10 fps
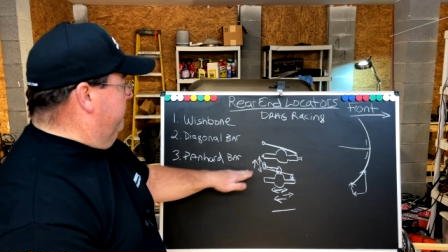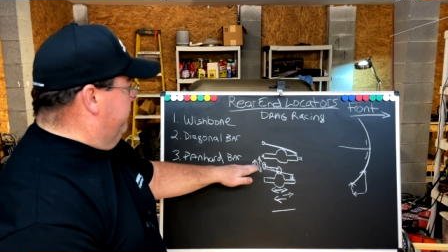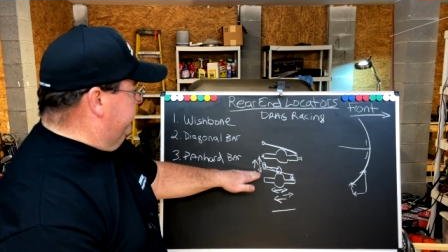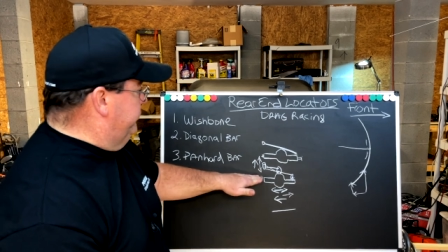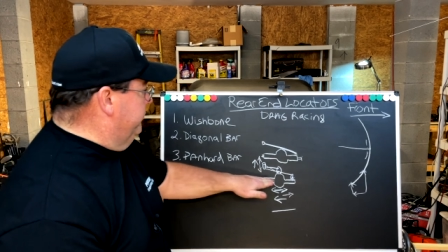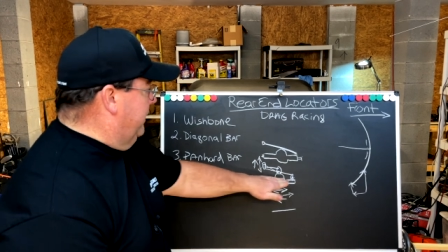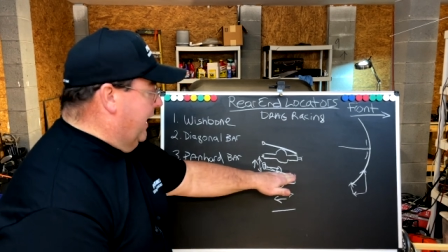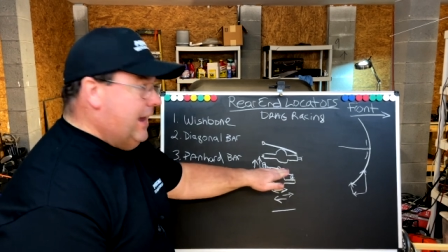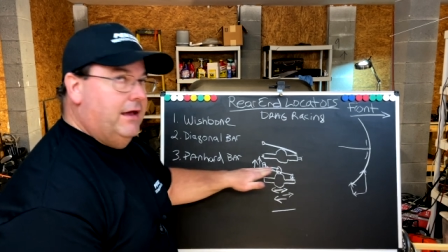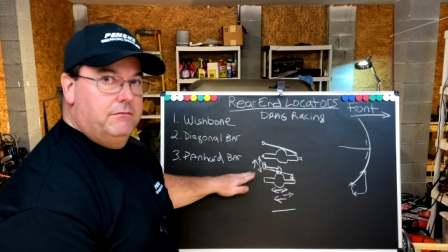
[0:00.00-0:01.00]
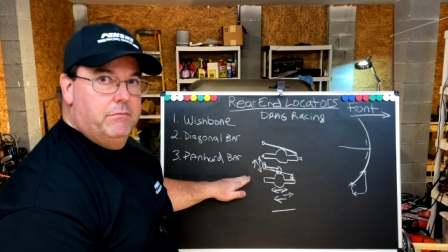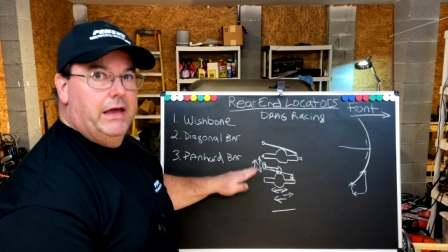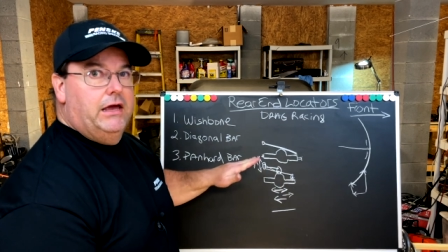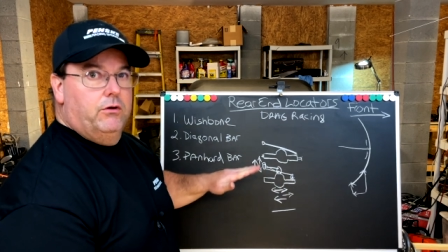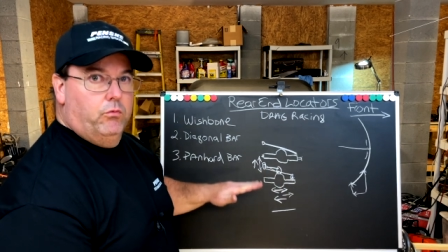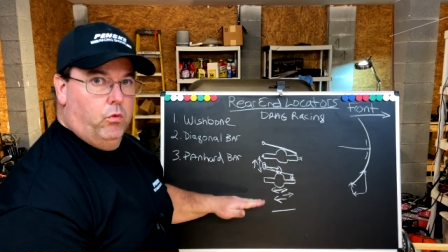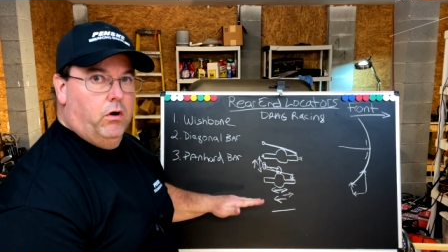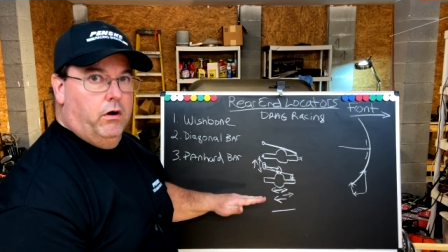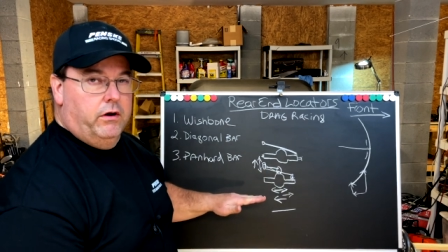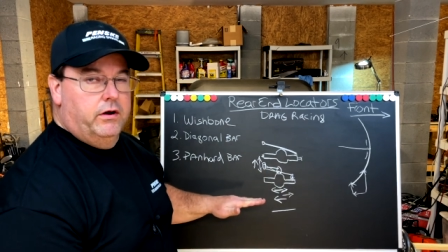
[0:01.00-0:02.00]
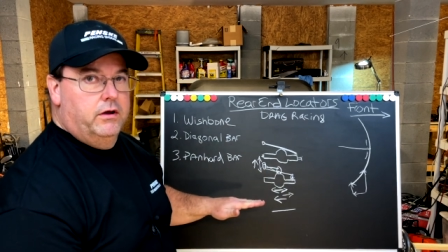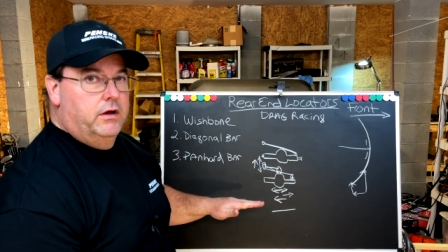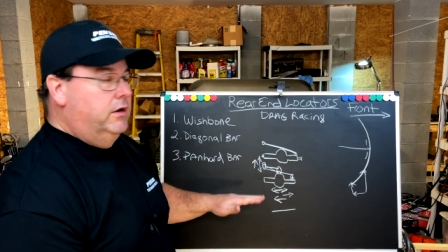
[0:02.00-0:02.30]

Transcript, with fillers: but you can make it work